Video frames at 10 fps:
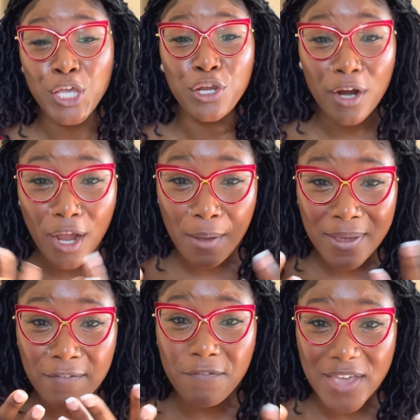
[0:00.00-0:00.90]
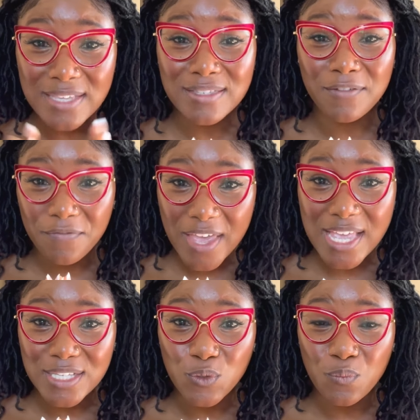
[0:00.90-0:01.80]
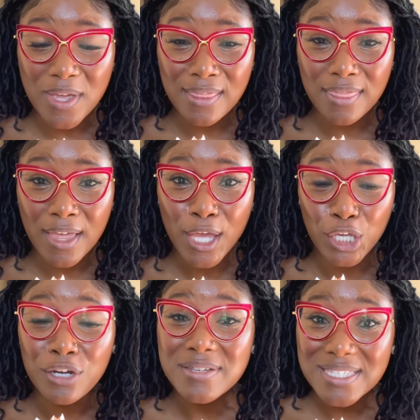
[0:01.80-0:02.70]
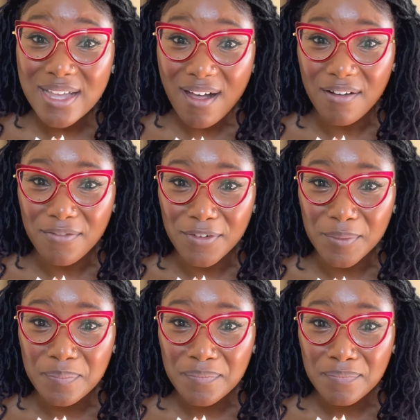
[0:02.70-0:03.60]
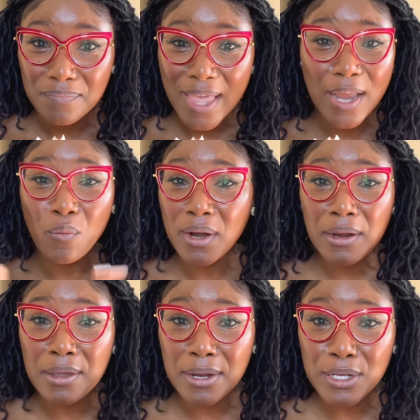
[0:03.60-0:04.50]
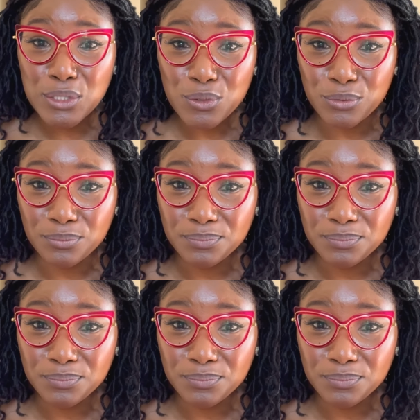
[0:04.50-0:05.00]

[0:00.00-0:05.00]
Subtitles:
You're coming face to face with yourself. And what are you gonna do?